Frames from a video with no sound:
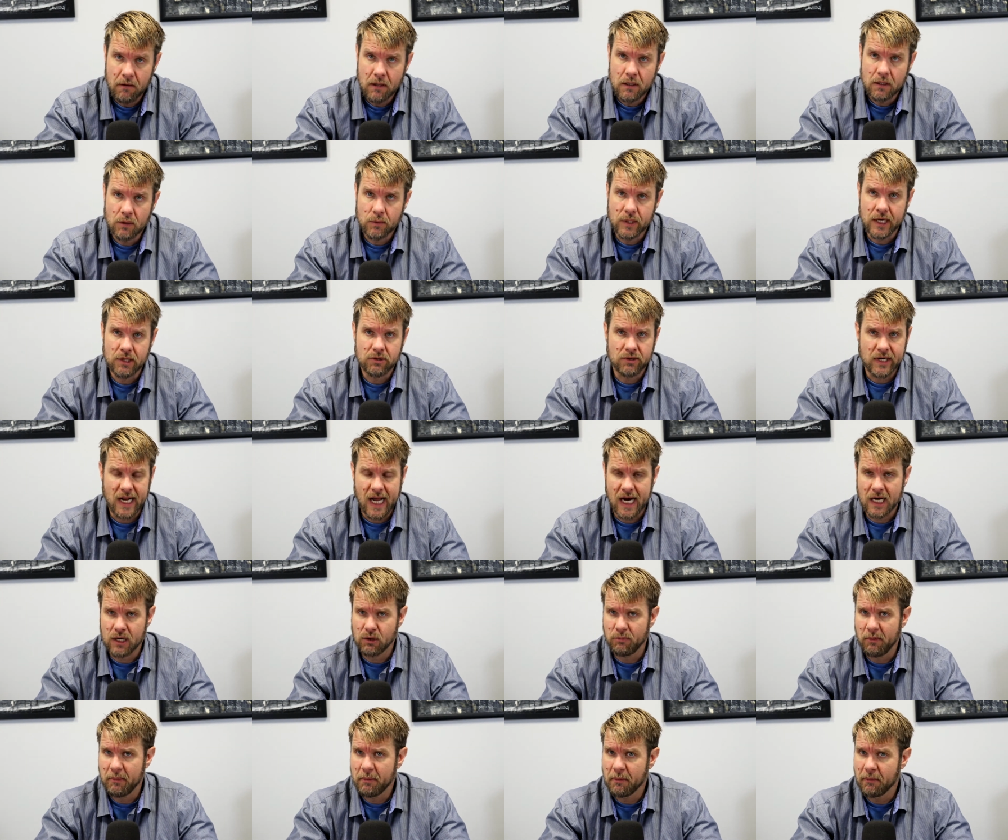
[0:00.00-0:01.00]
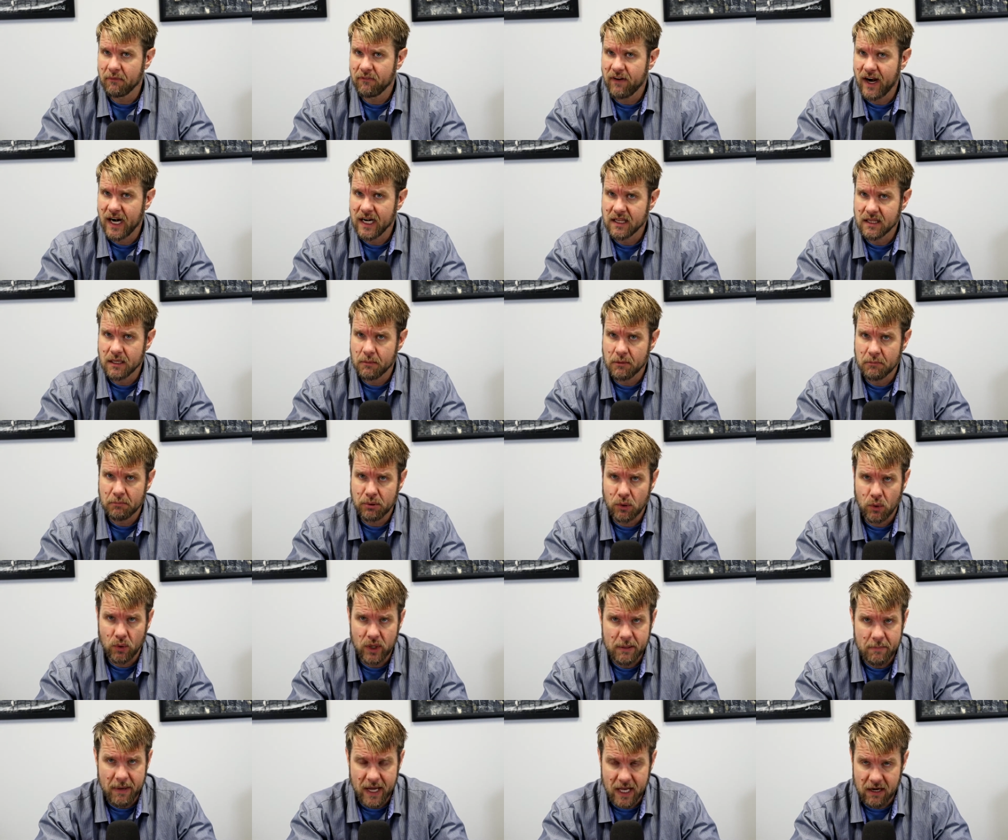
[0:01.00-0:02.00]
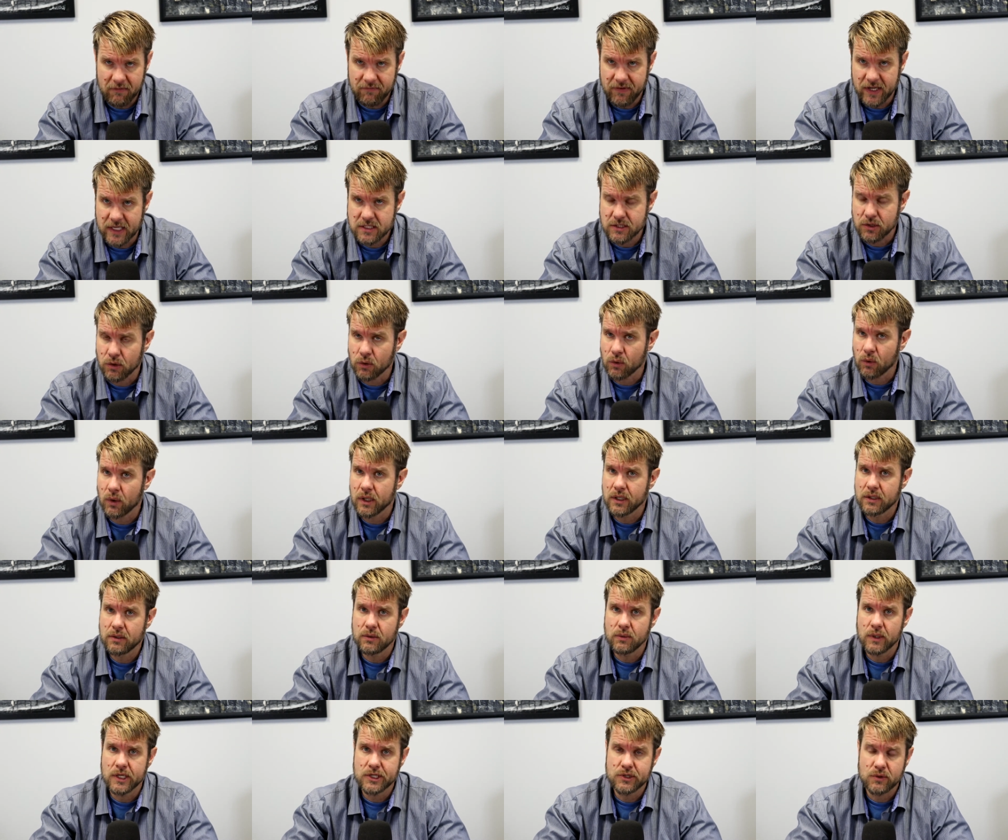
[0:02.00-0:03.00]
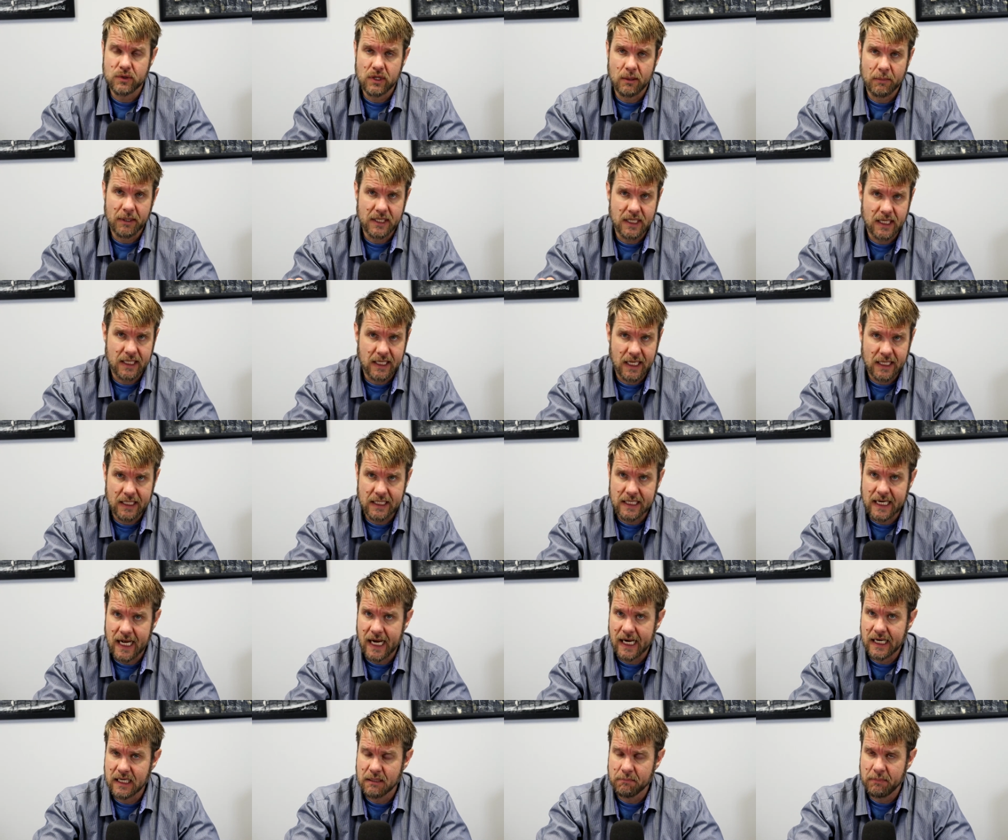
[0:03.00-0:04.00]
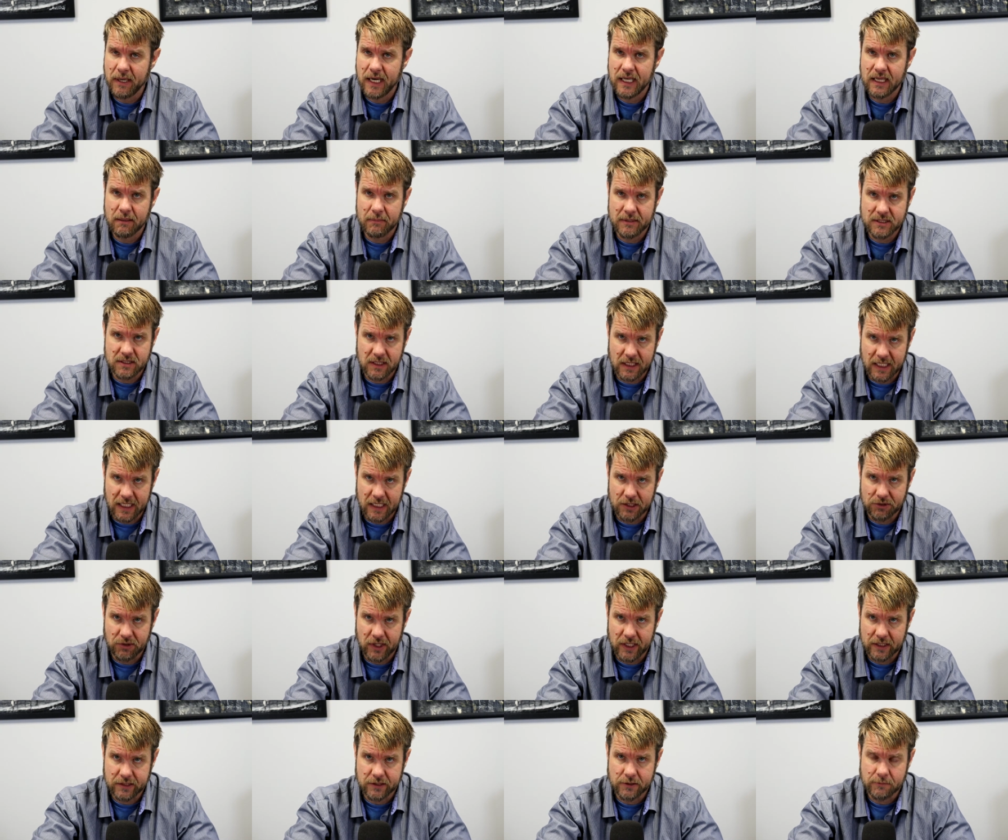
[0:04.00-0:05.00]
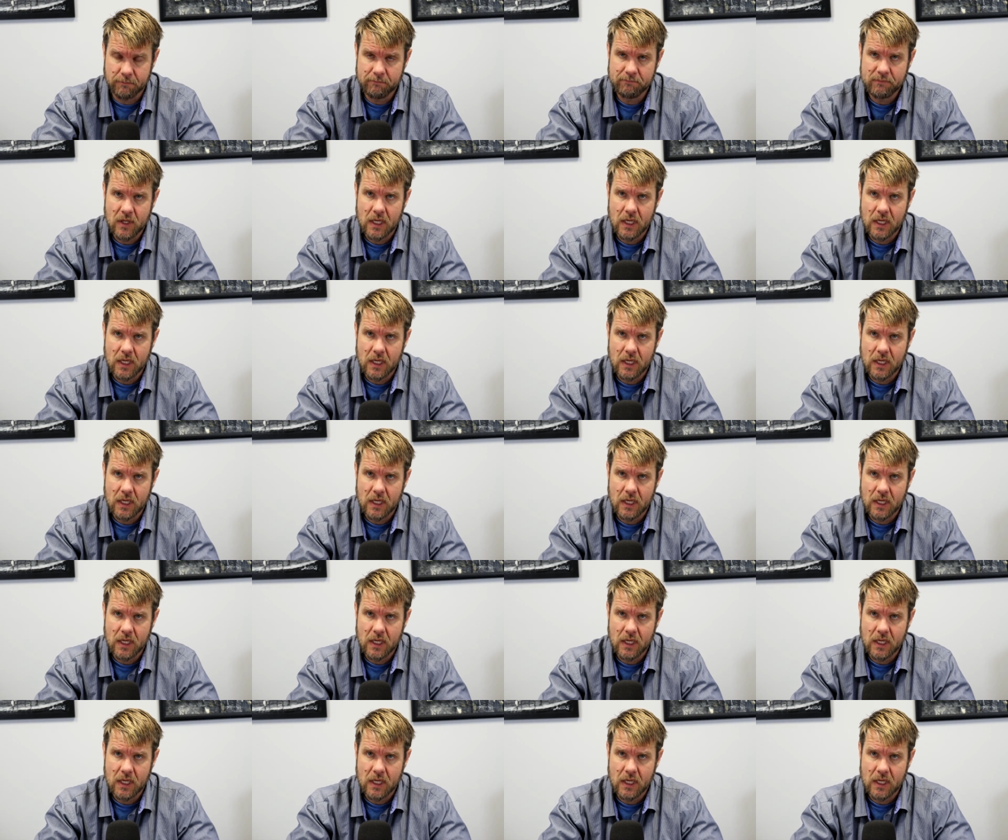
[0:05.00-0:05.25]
Okay, they're not going to be providing them employee benefits. They're going to issue them a 1099 and pay them as a contractor.